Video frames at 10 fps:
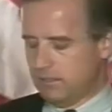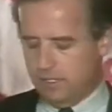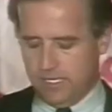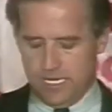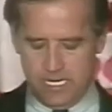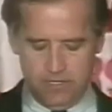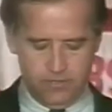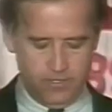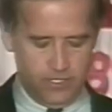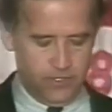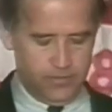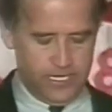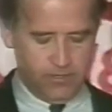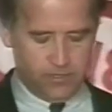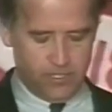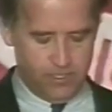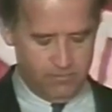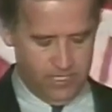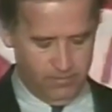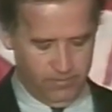and how the ultimate outcome
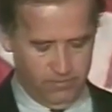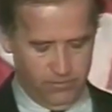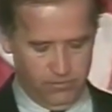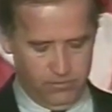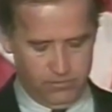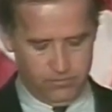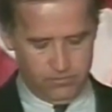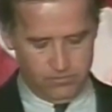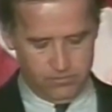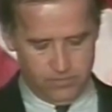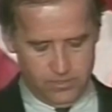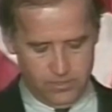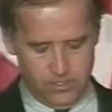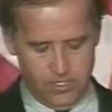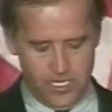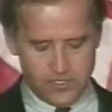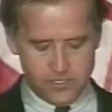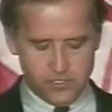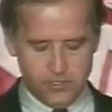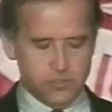may be viewed. As a
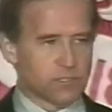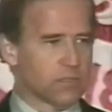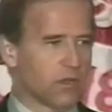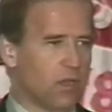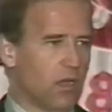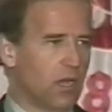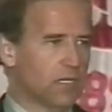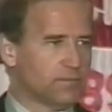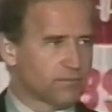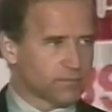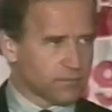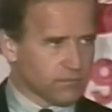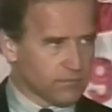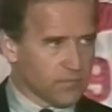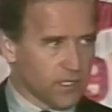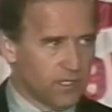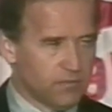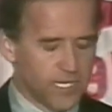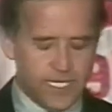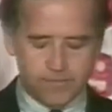student of the law of
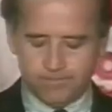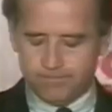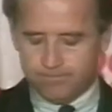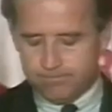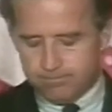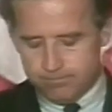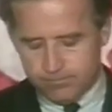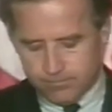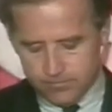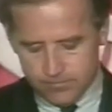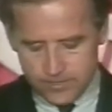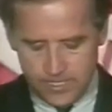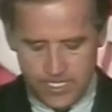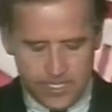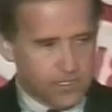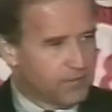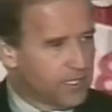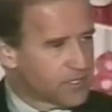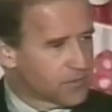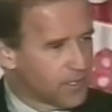late and of
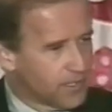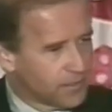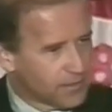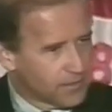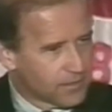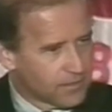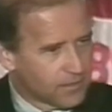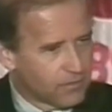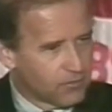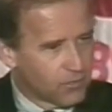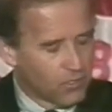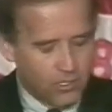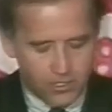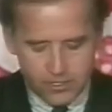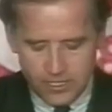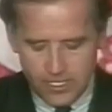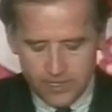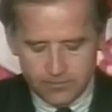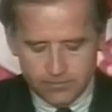history for a long time,